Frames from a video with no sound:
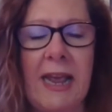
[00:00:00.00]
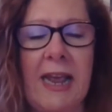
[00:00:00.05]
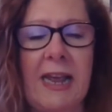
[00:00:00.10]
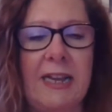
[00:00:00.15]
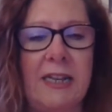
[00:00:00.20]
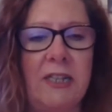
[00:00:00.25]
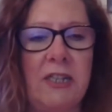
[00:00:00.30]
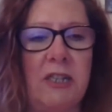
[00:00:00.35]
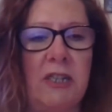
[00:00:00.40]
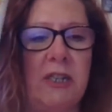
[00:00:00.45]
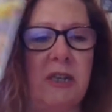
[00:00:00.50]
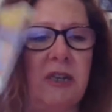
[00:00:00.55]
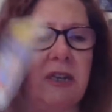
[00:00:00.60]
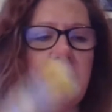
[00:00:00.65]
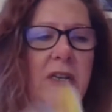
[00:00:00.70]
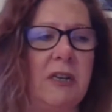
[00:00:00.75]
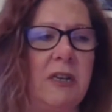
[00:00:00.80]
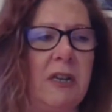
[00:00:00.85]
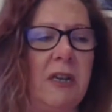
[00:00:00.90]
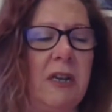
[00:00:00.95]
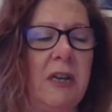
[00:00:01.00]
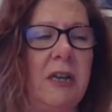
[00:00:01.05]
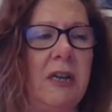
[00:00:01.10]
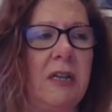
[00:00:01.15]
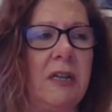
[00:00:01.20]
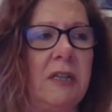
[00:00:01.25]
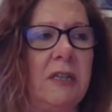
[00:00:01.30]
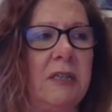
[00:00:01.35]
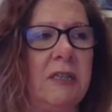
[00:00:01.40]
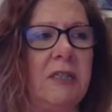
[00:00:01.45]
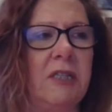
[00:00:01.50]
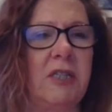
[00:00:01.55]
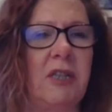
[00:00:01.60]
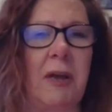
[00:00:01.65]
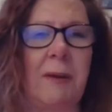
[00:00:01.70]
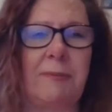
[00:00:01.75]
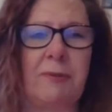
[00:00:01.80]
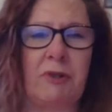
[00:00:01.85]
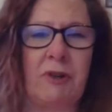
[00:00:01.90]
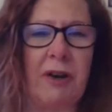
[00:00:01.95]
And
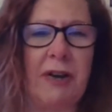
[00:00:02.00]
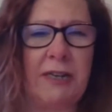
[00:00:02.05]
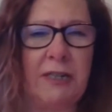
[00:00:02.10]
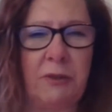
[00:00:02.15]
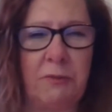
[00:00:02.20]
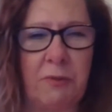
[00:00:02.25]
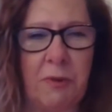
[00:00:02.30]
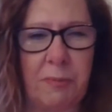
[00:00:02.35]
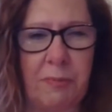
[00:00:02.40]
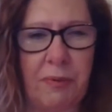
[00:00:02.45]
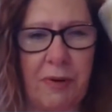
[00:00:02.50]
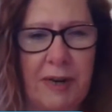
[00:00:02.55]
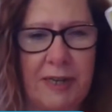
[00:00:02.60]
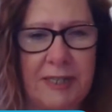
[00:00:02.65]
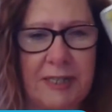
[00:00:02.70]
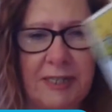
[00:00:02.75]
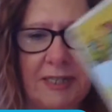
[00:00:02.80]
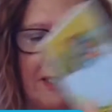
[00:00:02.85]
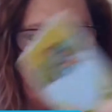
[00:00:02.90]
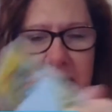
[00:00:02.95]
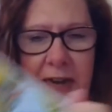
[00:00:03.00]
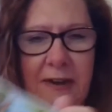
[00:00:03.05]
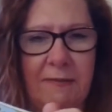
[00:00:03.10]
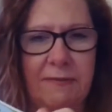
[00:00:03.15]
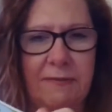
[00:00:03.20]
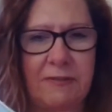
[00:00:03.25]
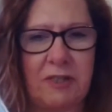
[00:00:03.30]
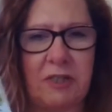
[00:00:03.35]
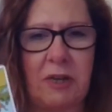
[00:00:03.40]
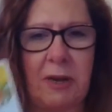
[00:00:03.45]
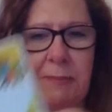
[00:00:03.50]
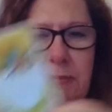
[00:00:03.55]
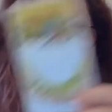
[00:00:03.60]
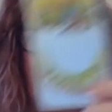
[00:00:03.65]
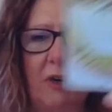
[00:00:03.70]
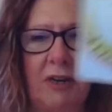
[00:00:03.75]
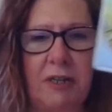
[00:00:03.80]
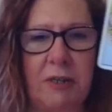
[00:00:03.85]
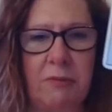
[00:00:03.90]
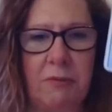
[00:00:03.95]
stop trying to repress stuff. Stop
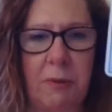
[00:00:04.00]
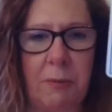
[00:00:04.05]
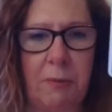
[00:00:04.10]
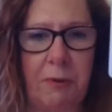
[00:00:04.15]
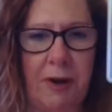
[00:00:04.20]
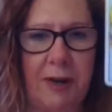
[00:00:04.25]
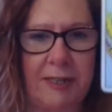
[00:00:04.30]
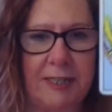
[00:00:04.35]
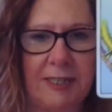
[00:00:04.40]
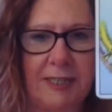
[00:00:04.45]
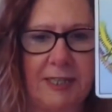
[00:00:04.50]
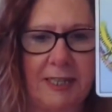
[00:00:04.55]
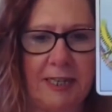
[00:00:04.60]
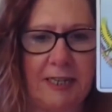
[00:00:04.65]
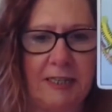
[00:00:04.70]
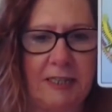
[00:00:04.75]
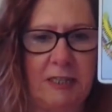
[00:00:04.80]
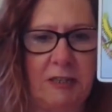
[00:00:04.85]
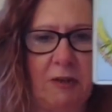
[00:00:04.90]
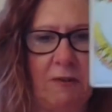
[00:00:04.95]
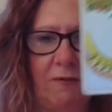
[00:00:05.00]
trying to repress things.